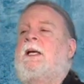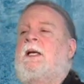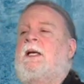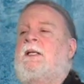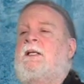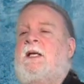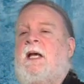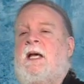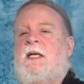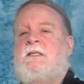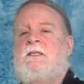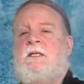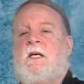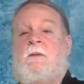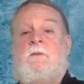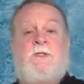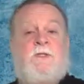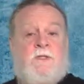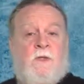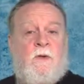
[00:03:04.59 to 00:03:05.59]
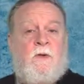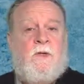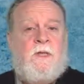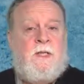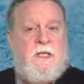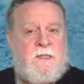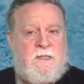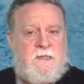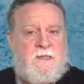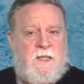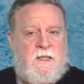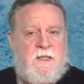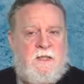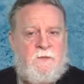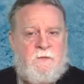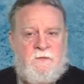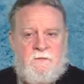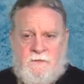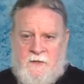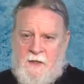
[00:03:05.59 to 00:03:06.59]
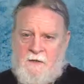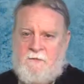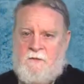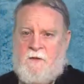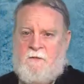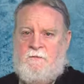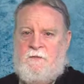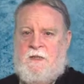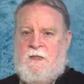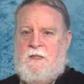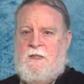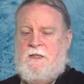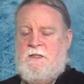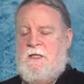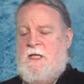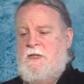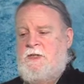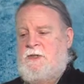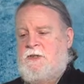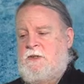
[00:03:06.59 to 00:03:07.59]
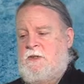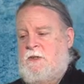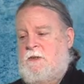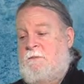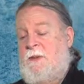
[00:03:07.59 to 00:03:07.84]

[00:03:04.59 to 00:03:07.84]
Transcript: that a majority has said they're in favor of legalization.